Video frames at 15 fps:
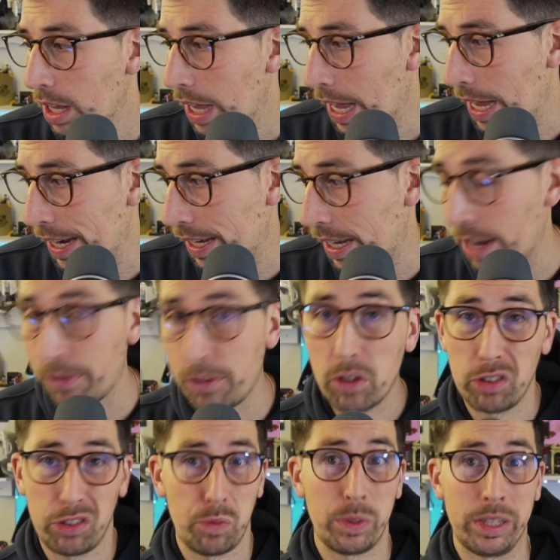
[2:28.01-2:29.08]
And of
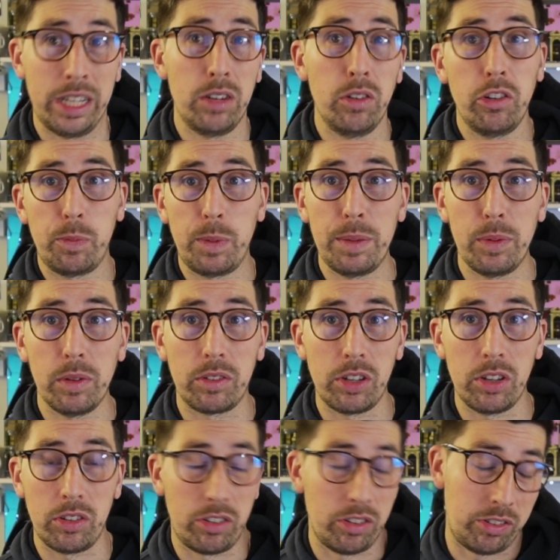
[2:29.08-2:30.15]
course, we did lose people
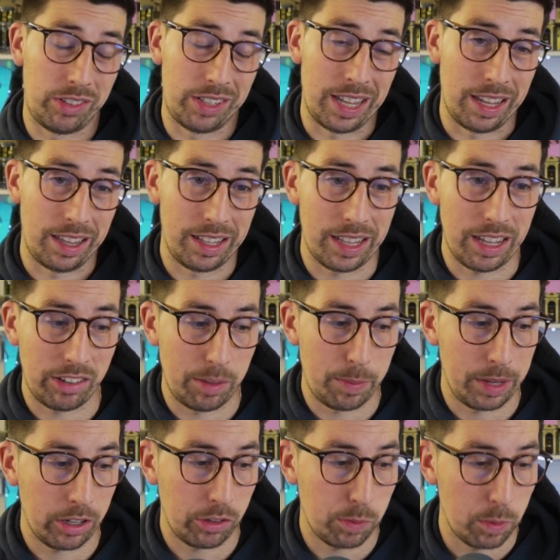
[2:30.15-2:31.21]
too. Just I think that's the
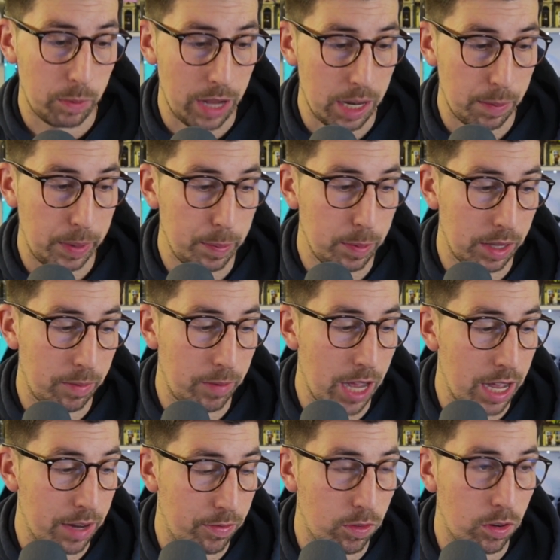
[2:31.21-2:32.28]
biggest one. We had people that we
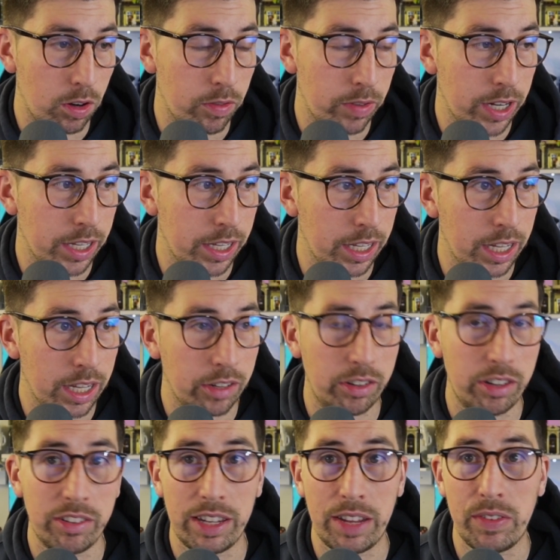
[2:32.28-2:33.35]
had for over a year
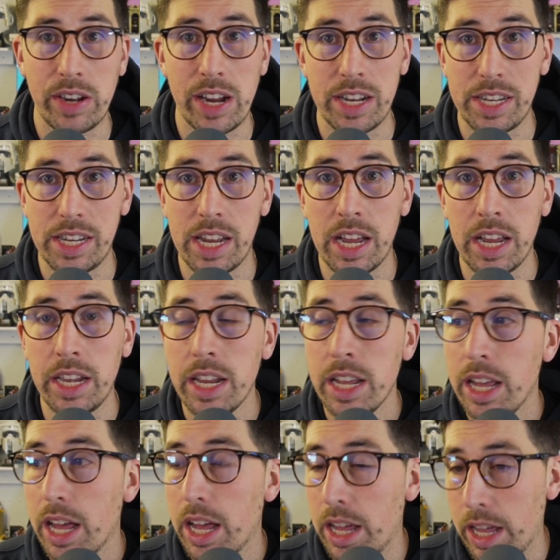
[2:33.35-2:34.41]
since level 99
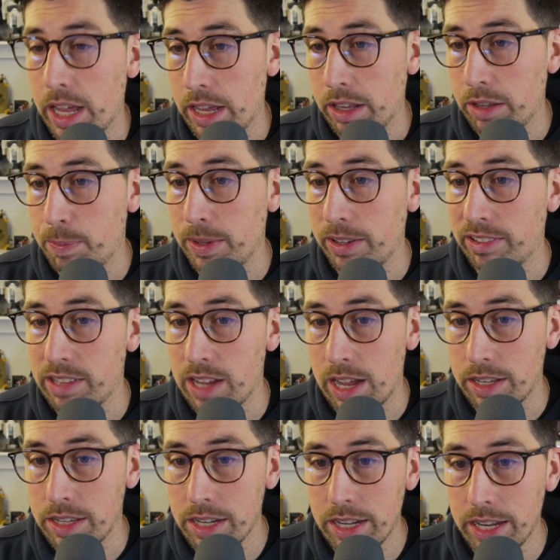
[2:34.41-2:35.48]
has been
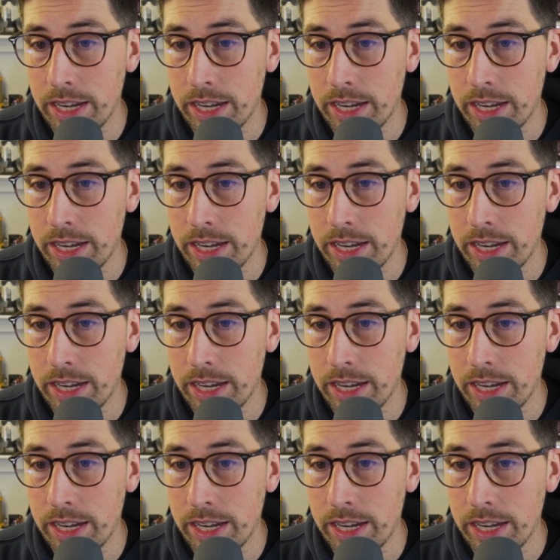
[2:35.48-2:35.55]
started.